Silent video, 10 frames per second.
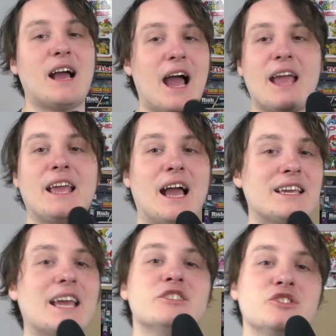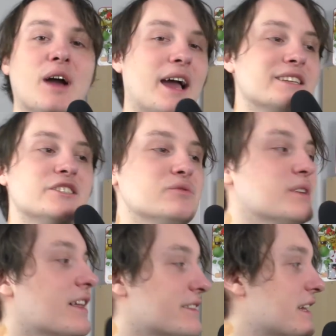I can do
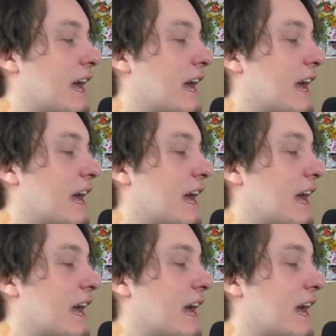nothing.